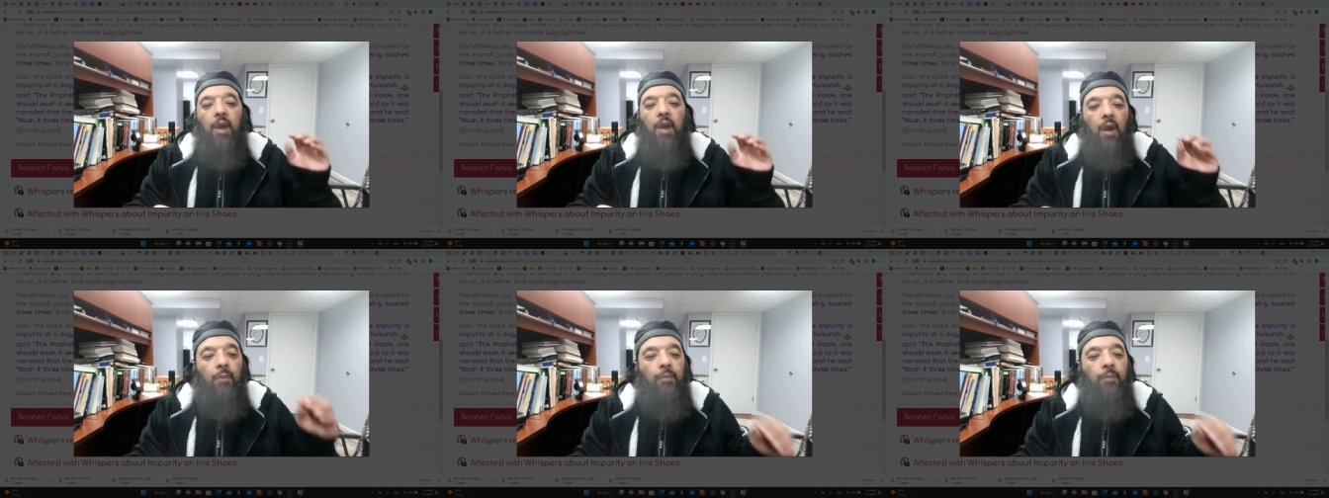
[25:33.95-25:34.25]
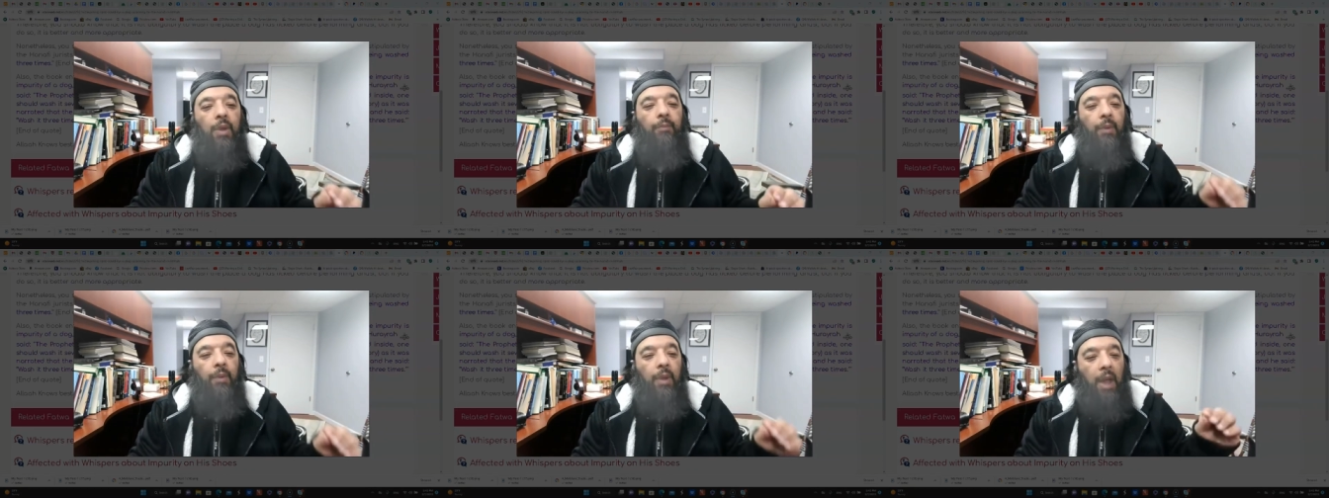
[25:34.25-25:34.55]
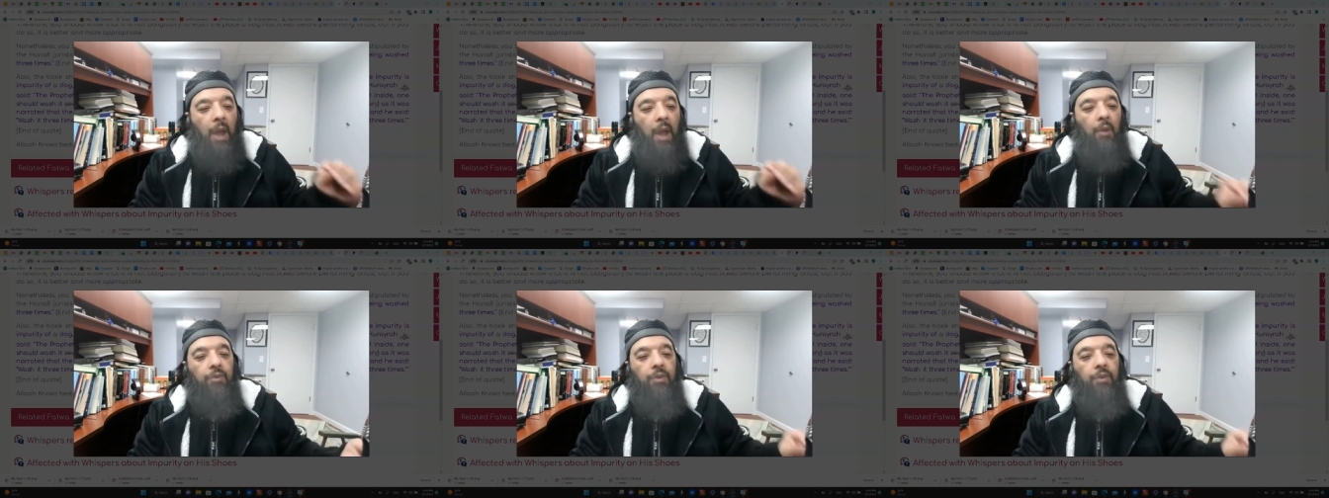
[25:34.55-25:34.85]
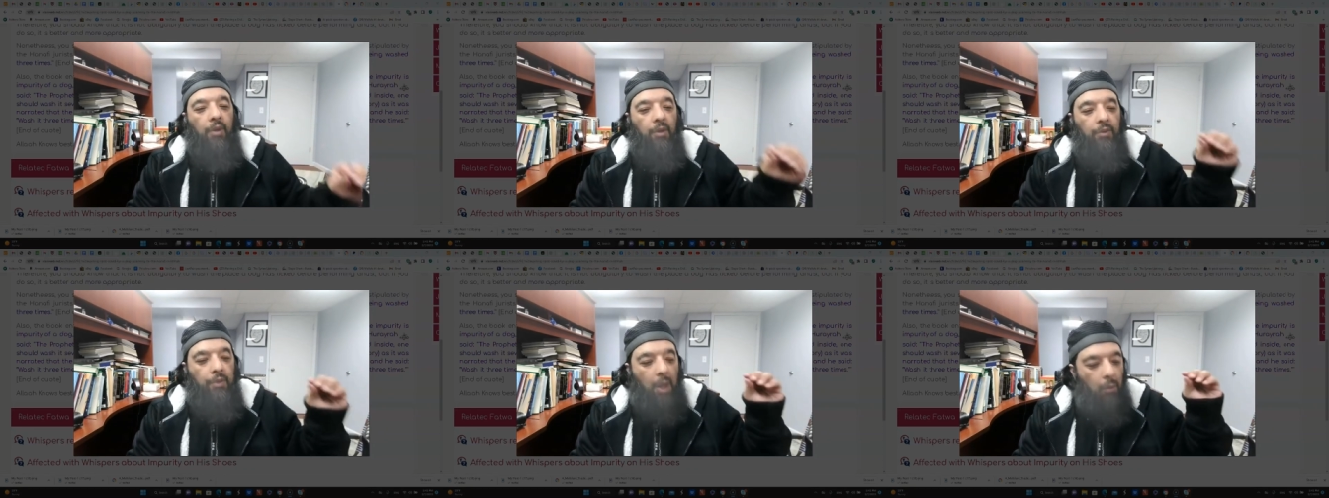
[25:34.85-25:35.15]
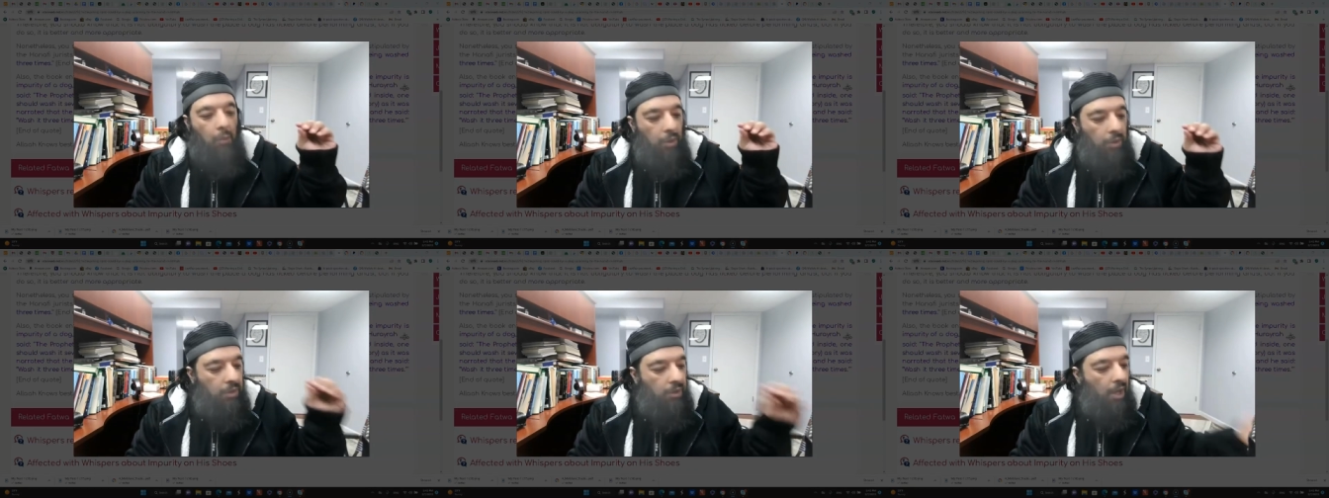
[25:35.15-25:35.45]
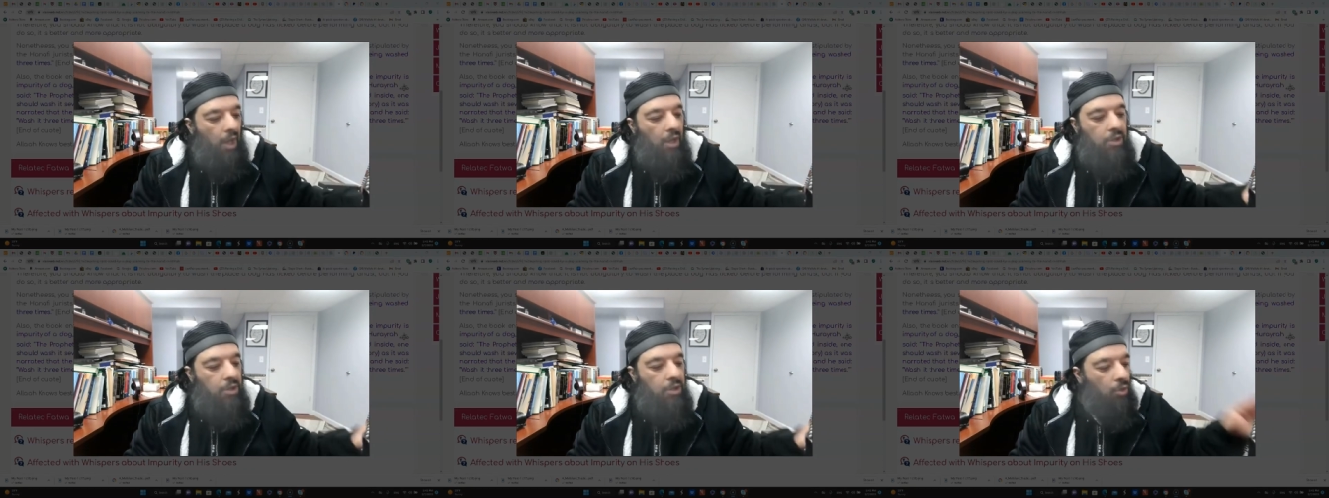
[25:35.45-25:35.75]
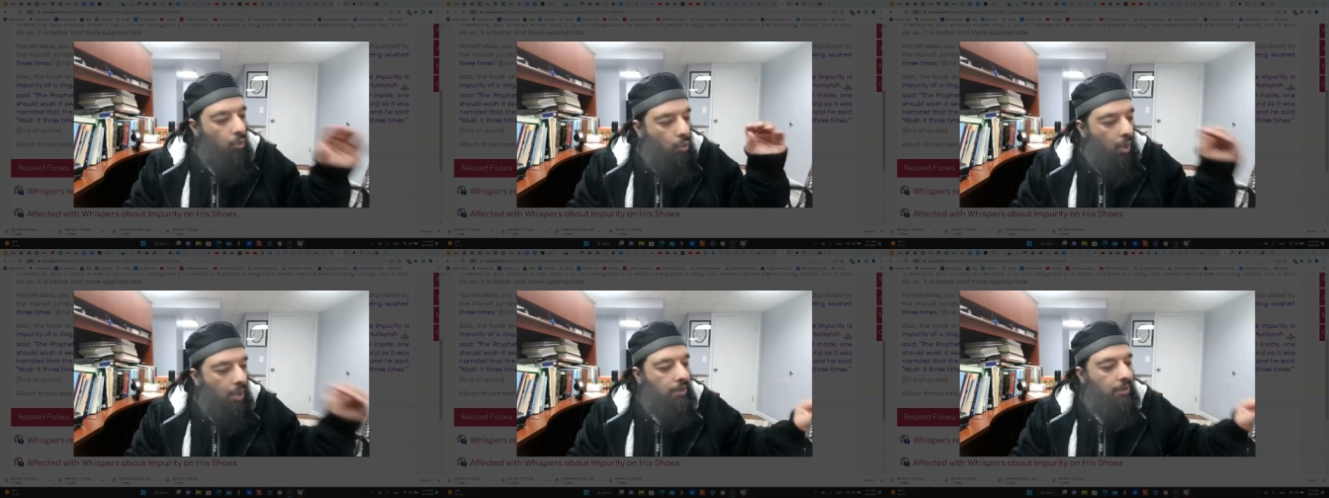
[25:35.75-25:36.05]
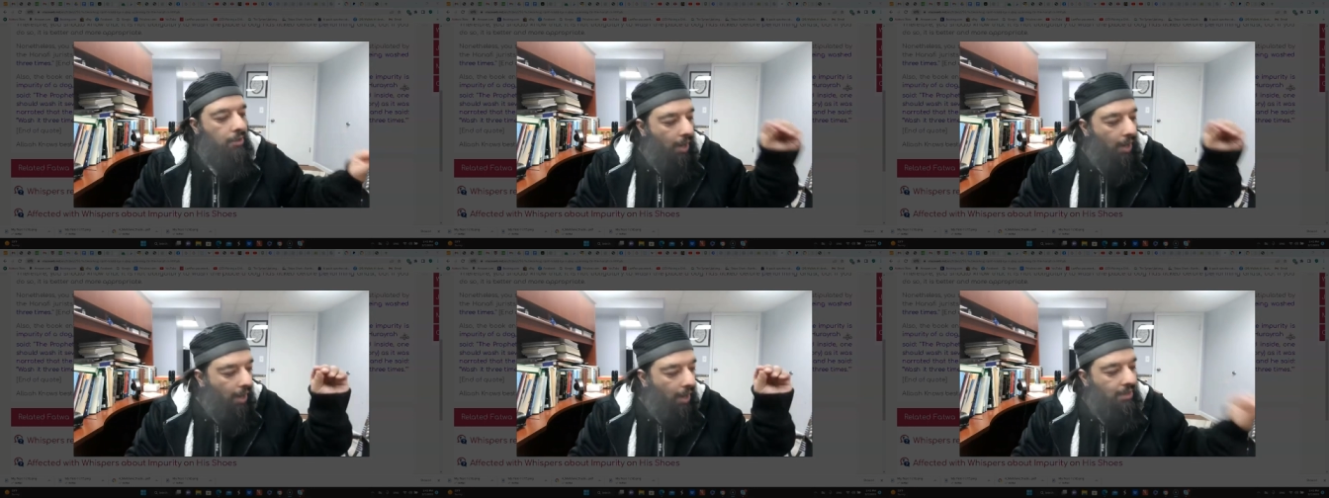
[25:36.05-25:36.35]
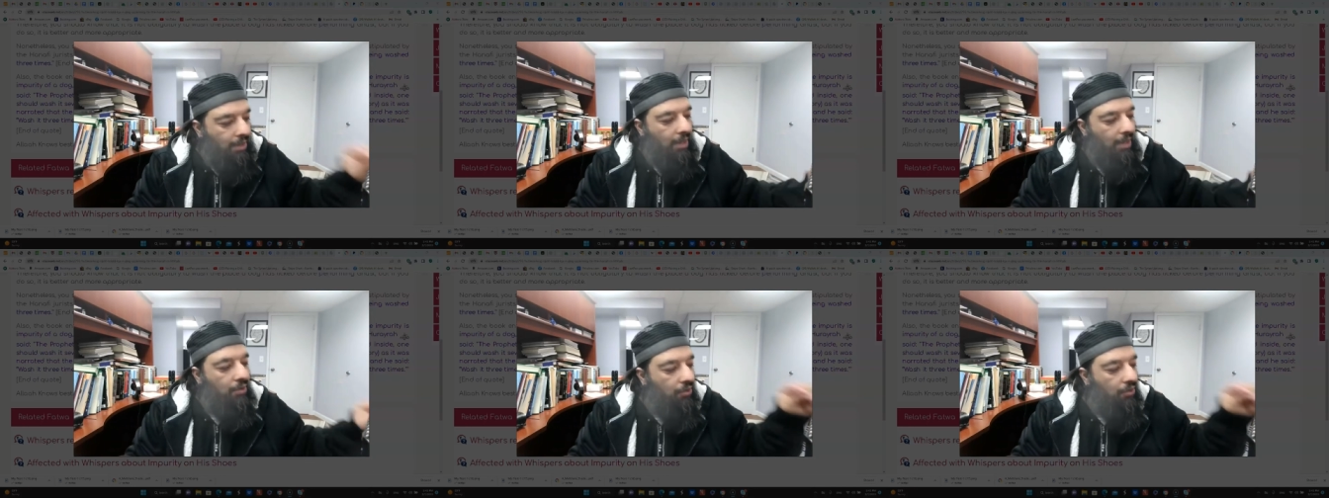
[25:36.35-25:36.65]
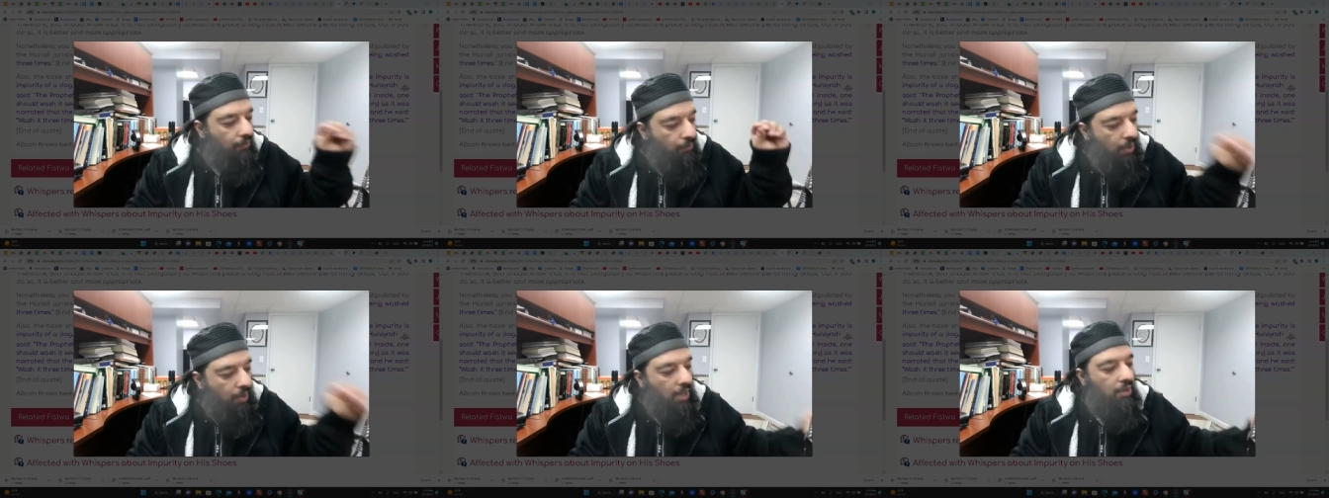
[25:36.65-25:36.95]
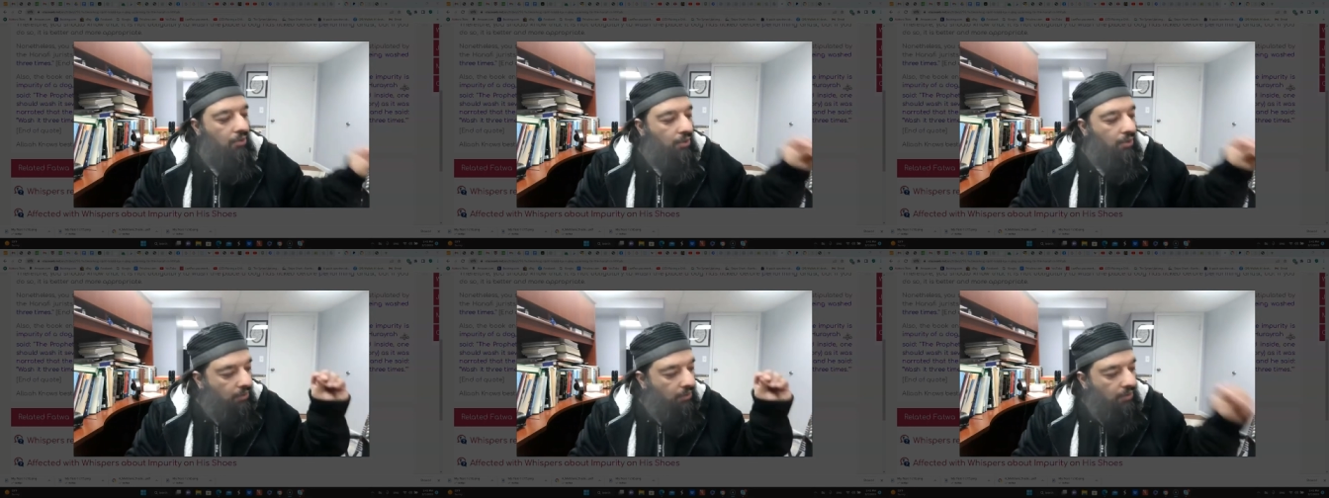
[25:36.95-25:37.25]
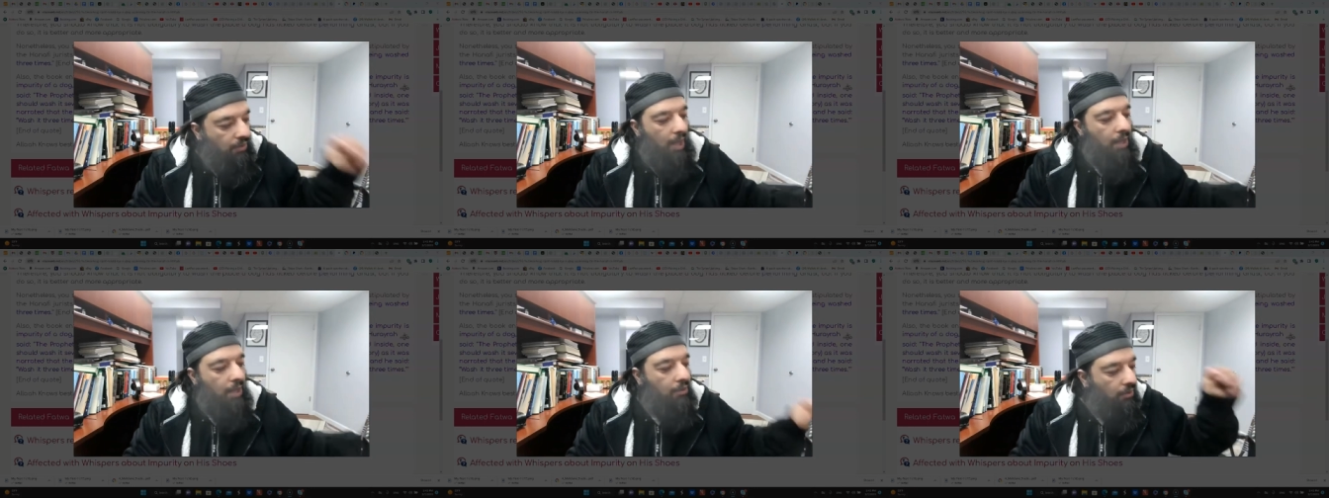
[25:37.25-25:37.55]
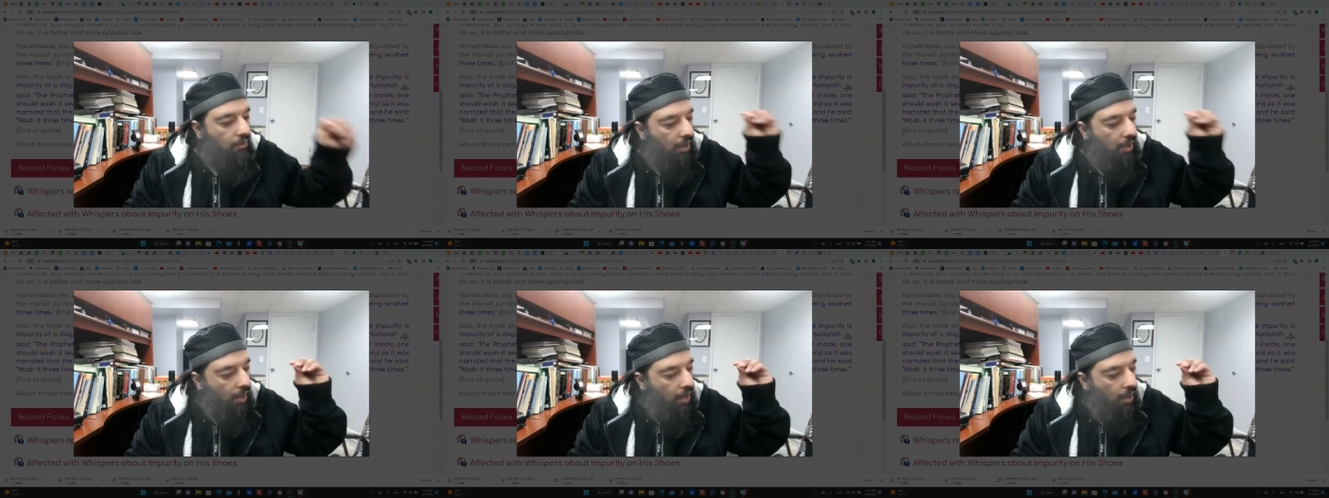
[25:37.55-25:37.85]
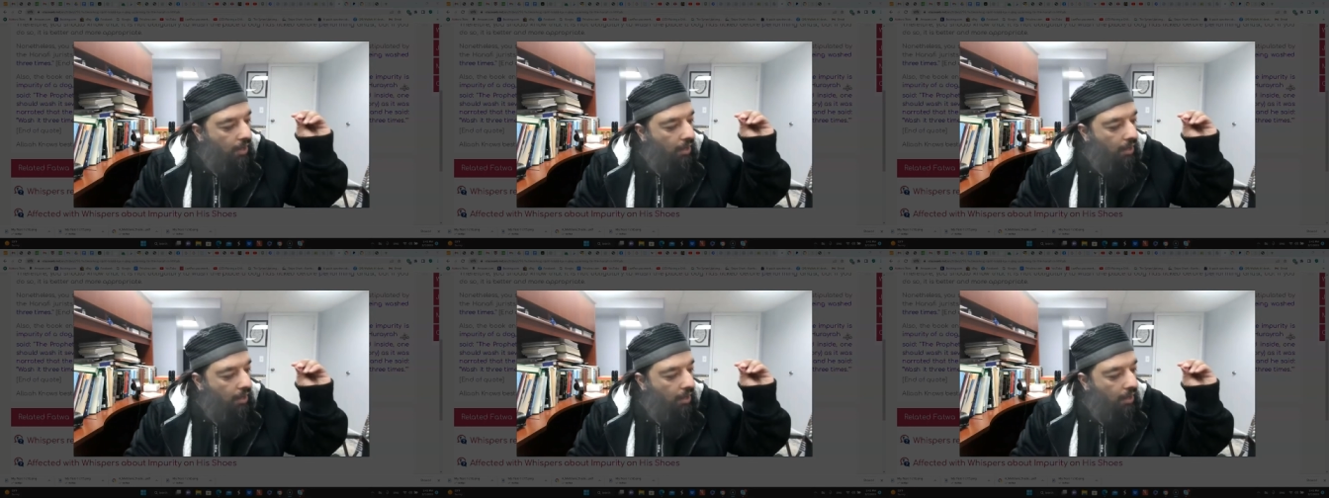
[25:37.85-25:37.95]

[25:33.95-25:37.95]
There are people out there that will tell you what the hadith means and says